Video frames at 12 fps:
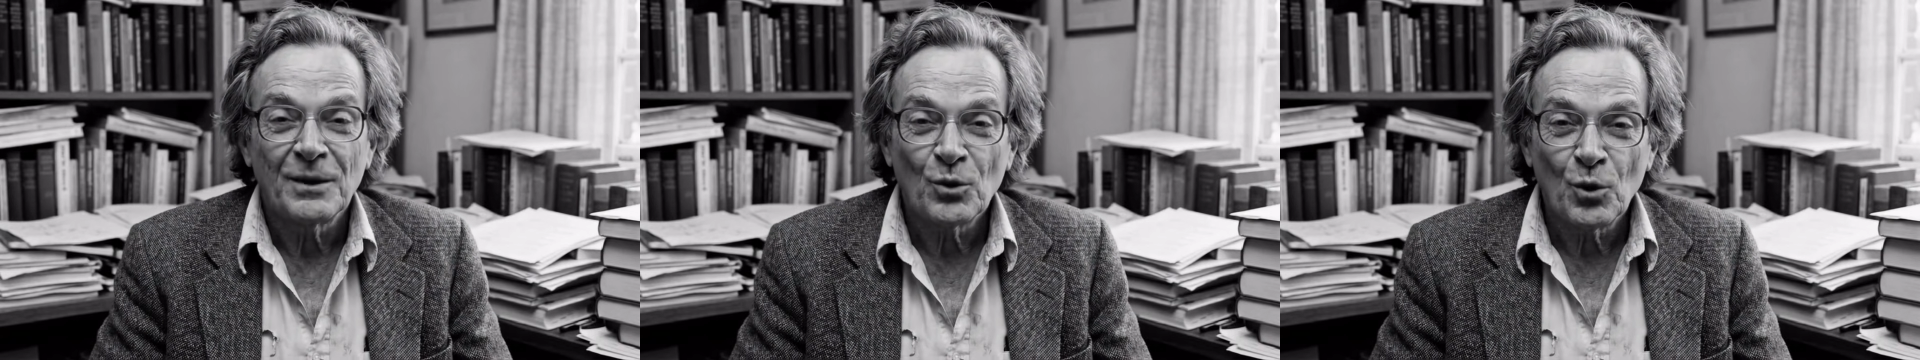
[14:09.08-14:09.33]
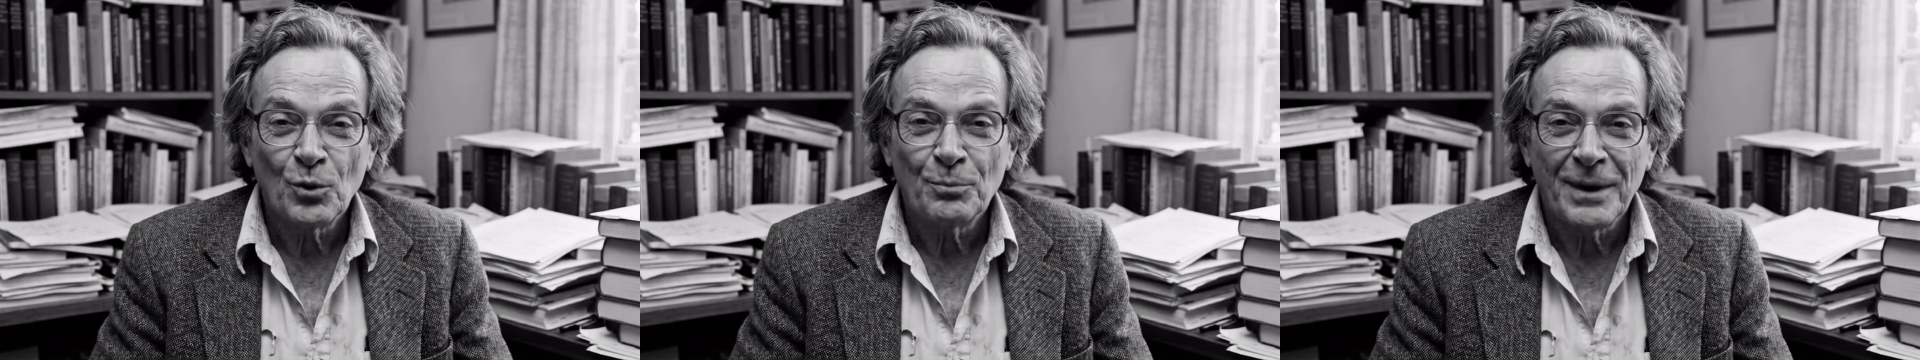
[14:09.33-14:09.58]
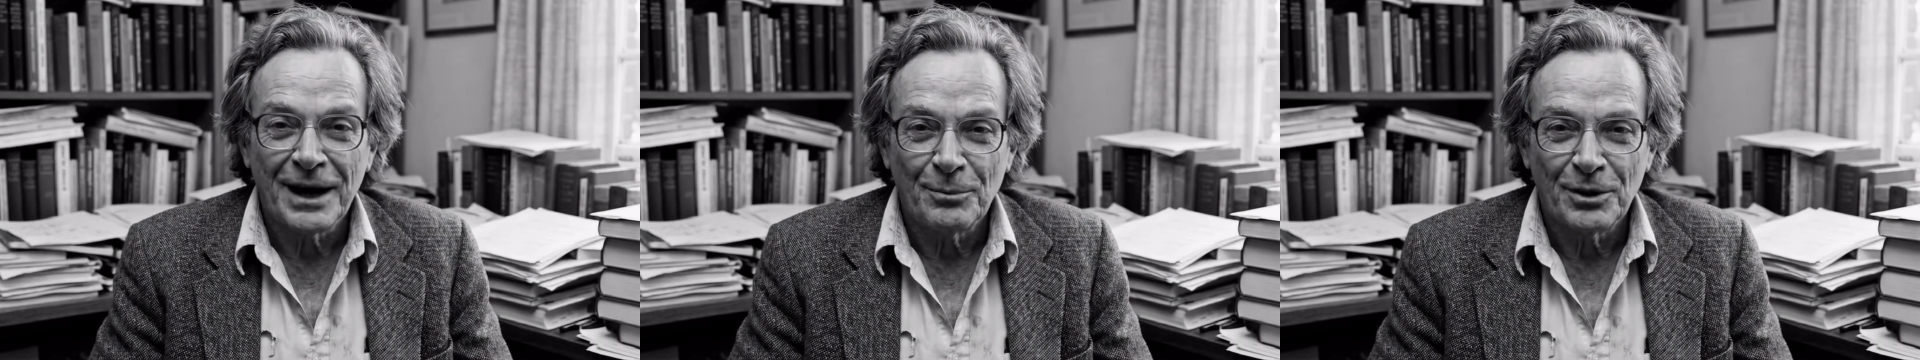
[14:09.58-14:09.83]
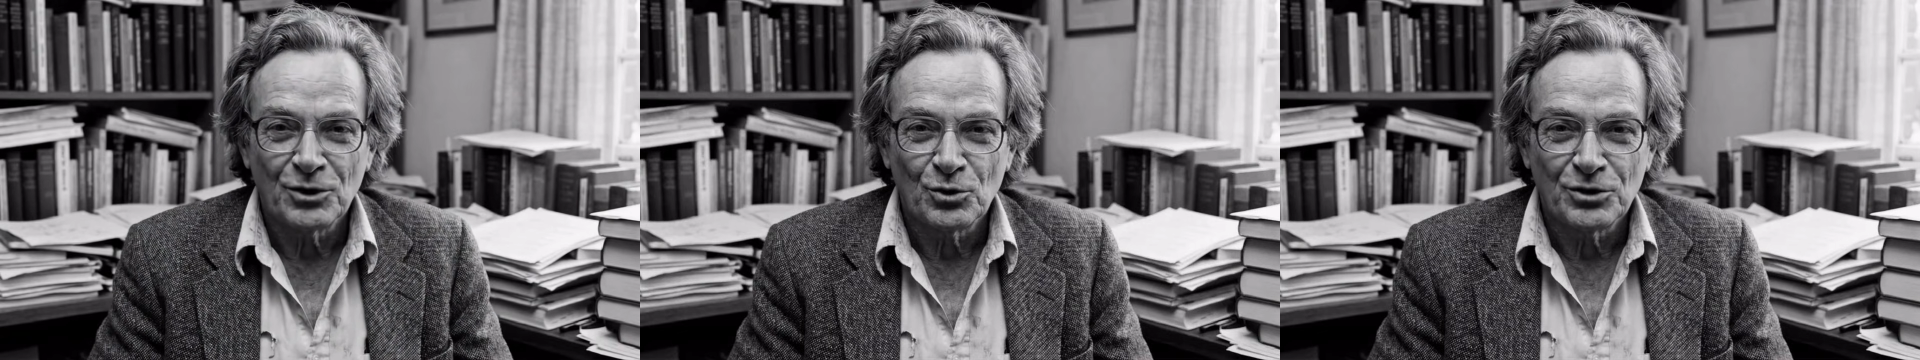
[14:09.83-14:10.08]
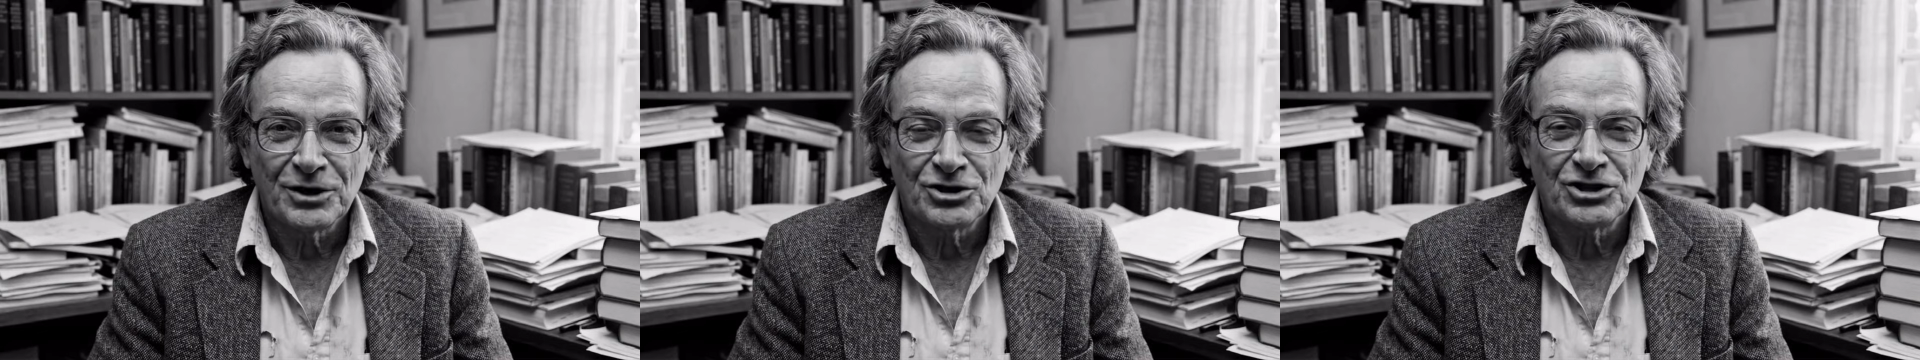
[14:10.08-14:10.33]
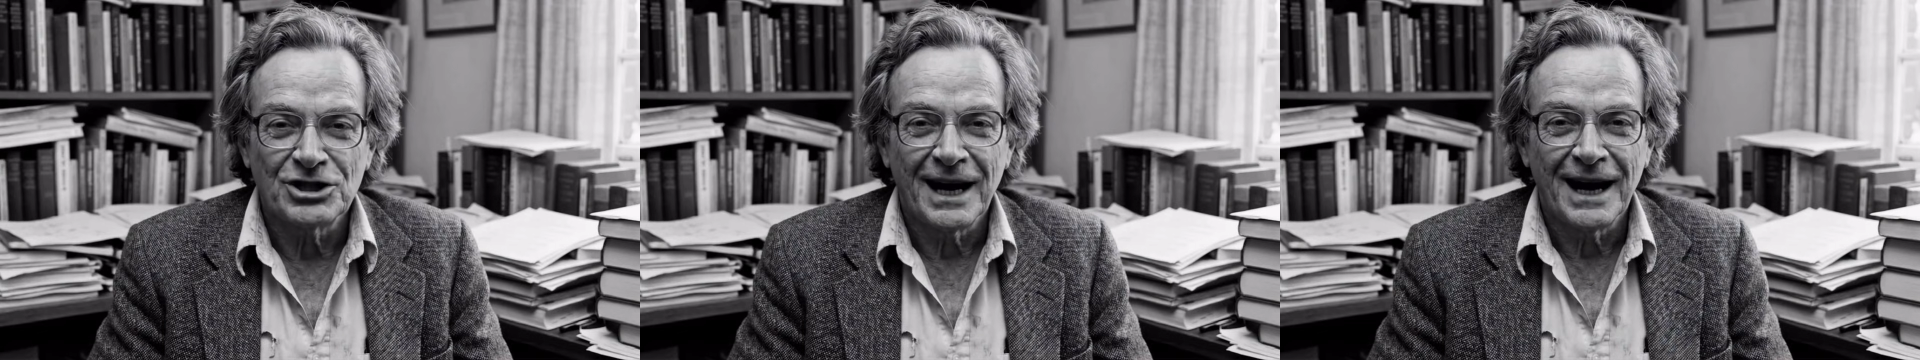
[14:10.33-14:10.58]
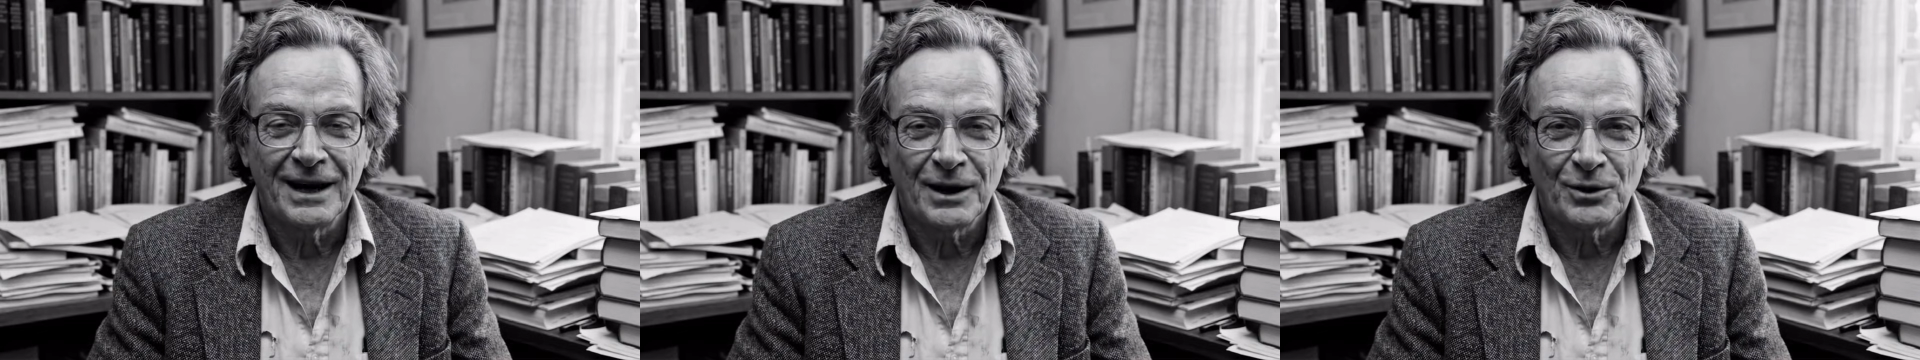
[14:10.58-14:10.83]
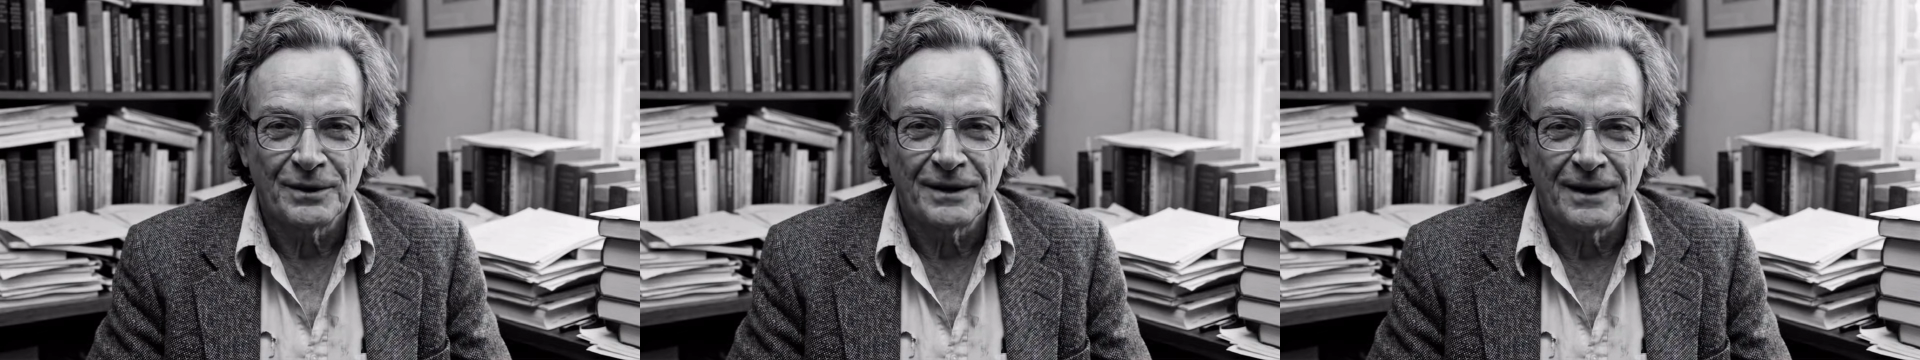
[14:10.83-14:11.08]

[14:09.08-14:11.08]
Or maybe you're the shadow,